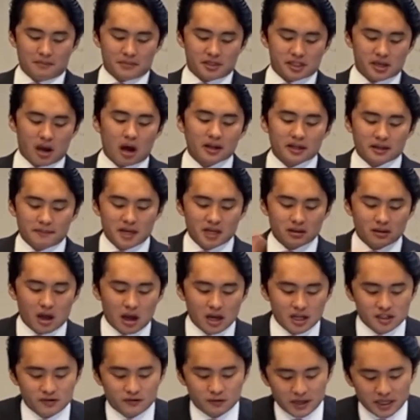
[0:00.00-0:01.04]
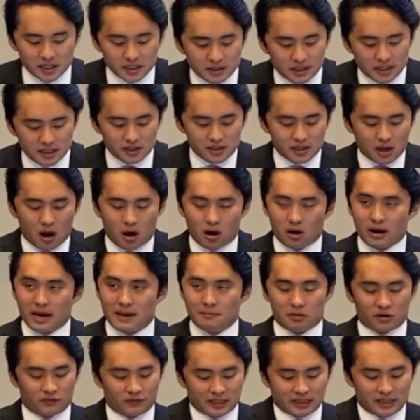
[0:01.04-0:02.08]
sodomy laws, for instance, are a
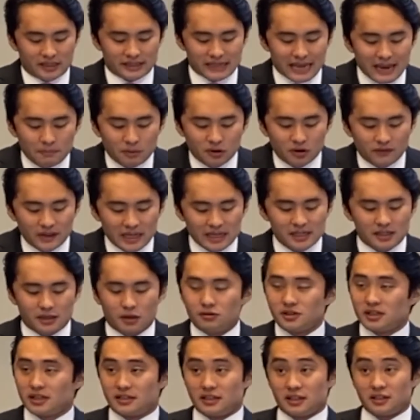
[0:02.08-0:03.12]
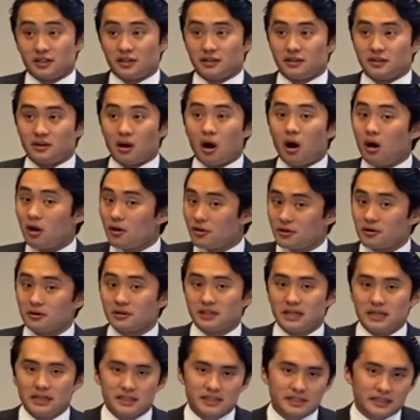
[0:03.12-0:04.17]
perfect example of this. Those existed in all
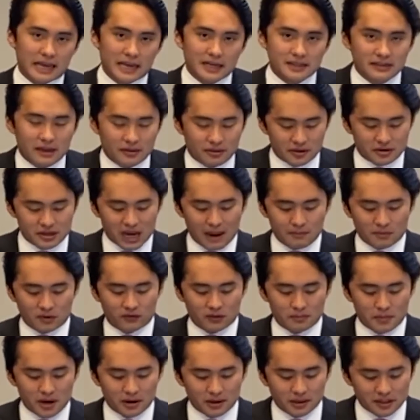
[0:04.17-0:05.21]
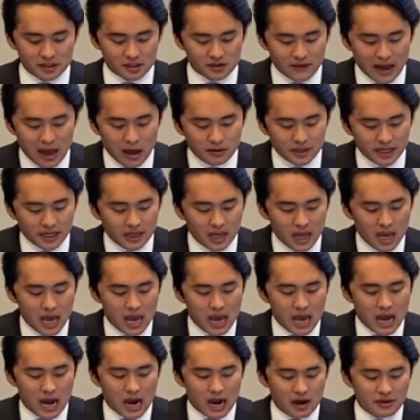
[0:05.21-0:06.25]
13 states at the time of America's founding.
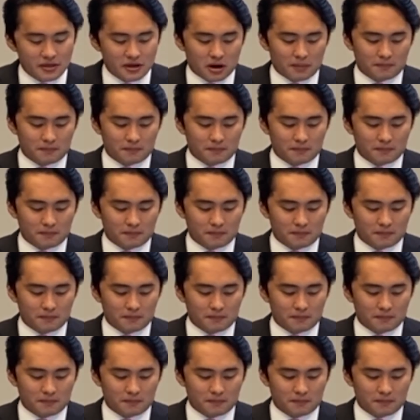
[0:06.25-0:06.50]
Uh, there are